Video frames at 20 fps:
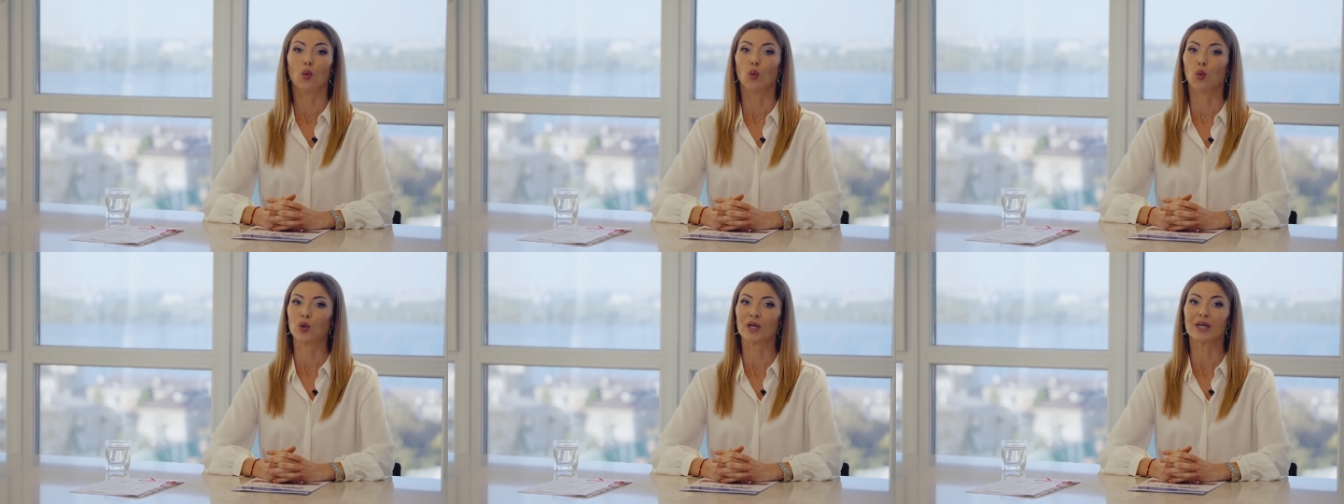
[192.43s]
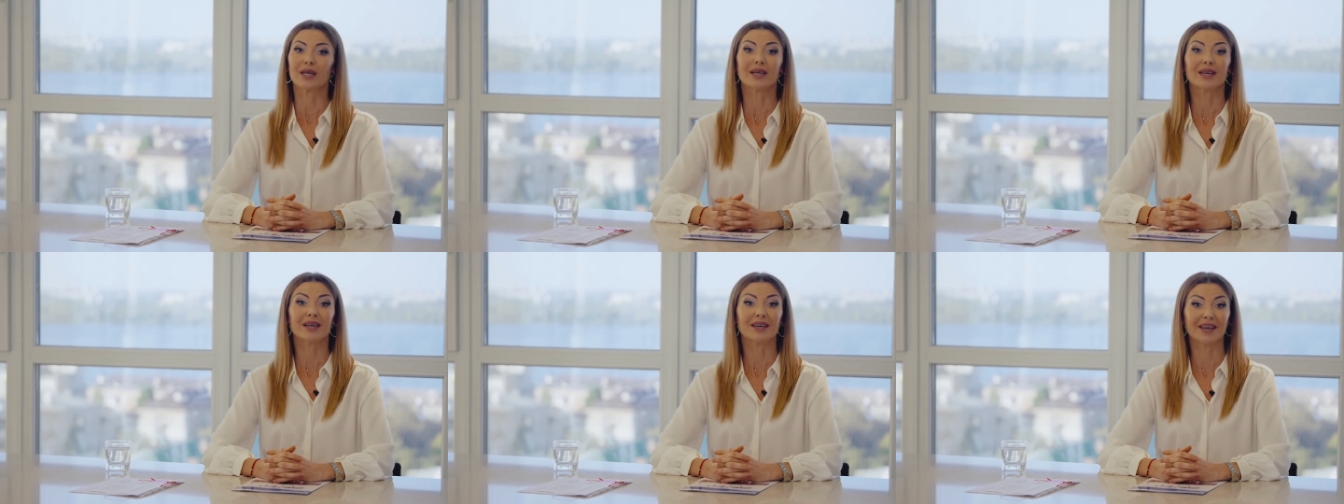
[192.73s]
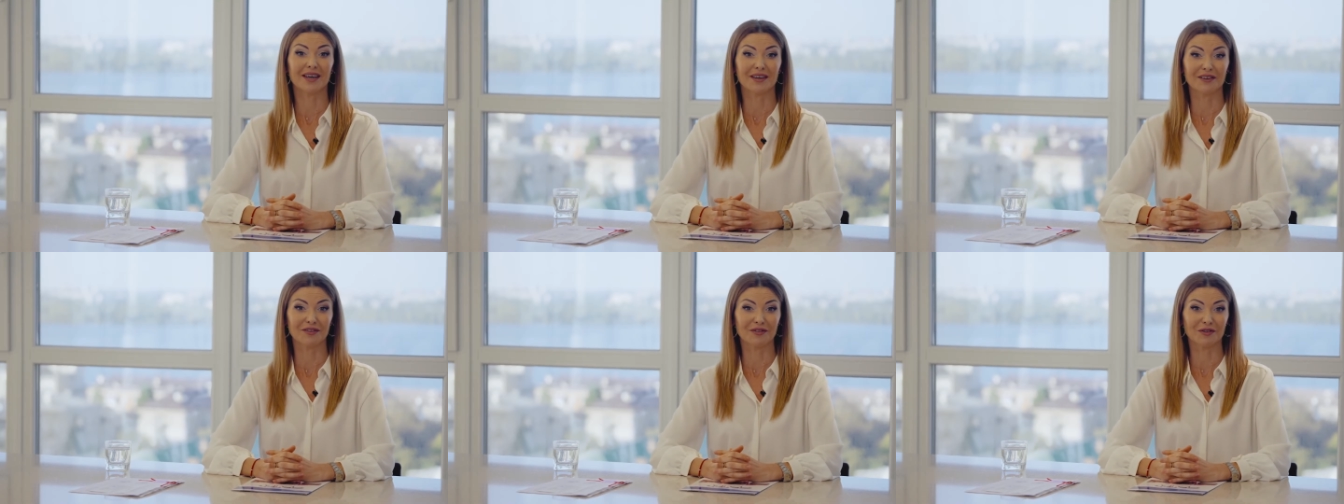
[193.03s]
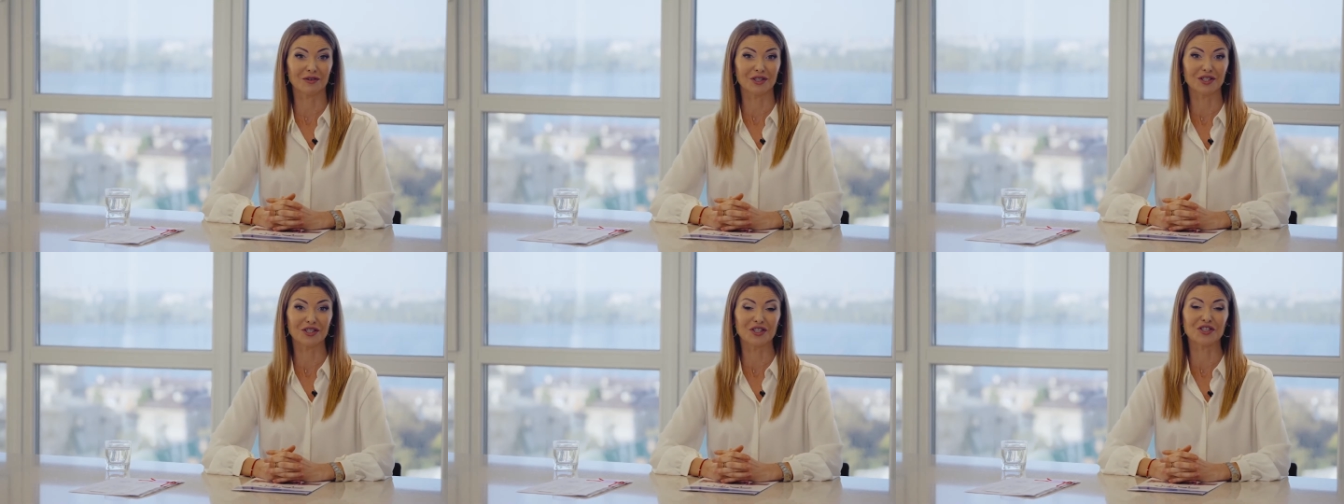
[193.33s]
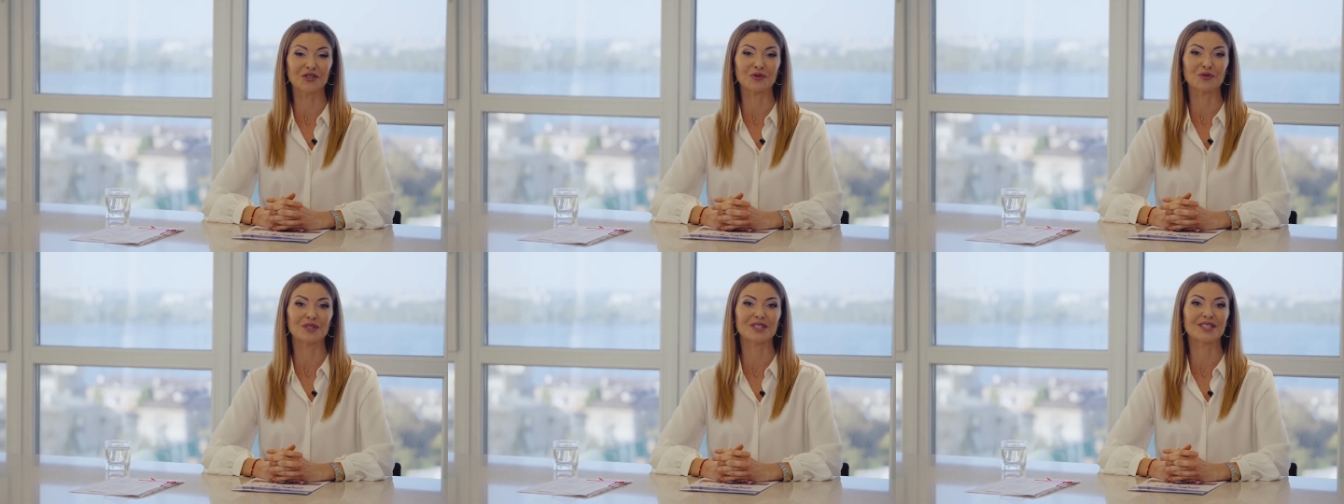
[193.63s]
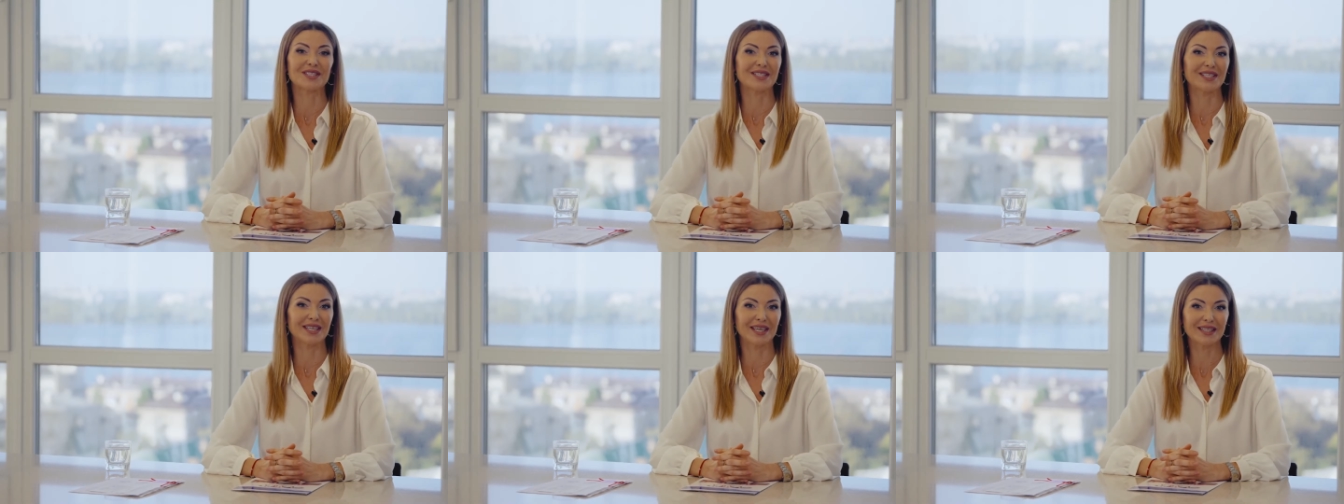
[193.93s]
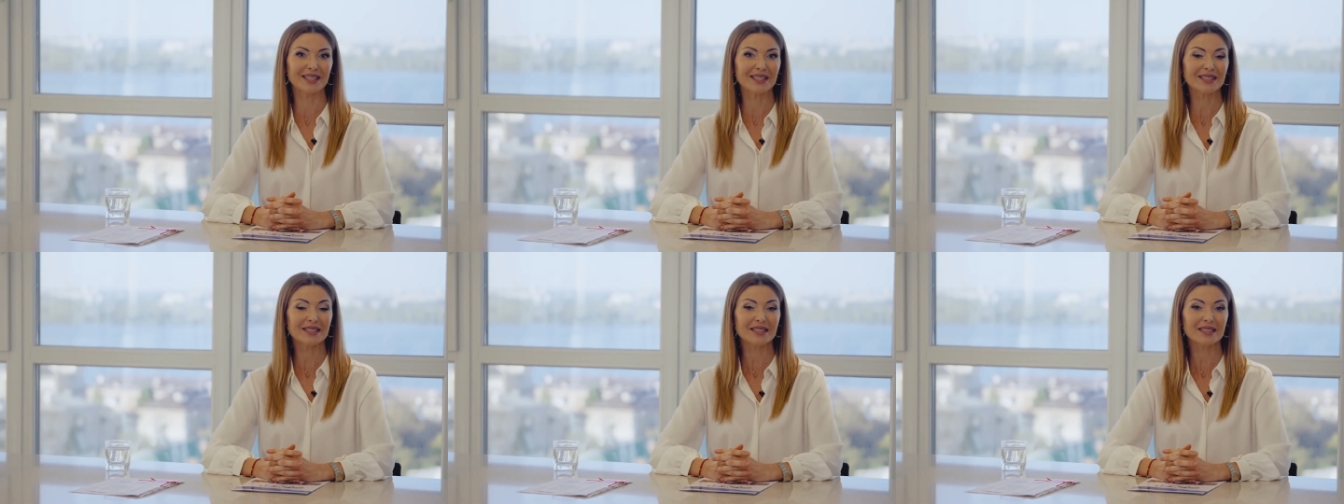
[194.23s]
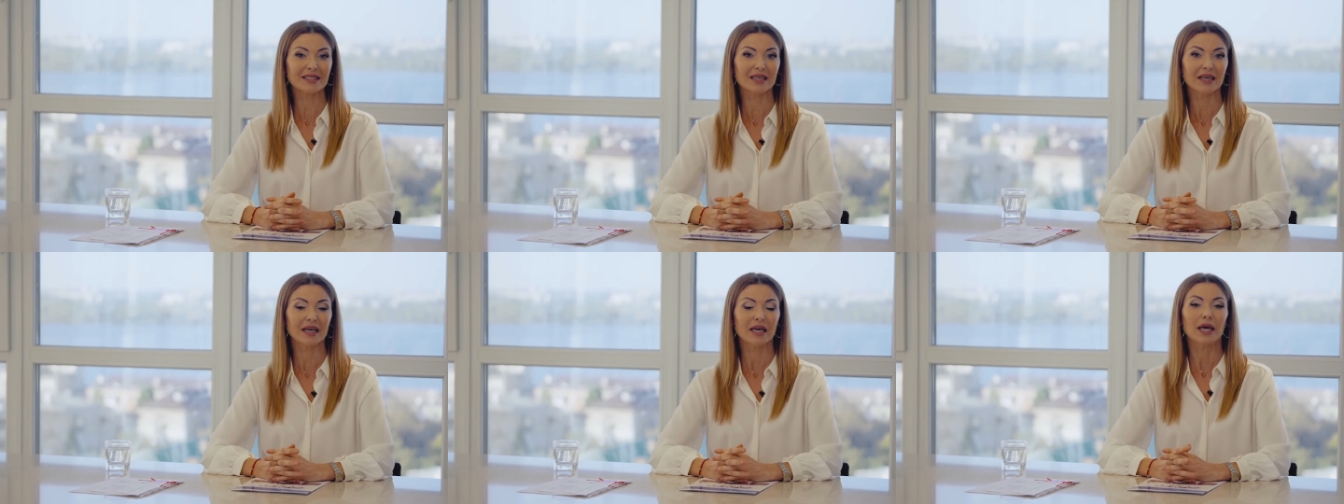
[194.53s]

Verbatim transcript: We carefully choose tenants,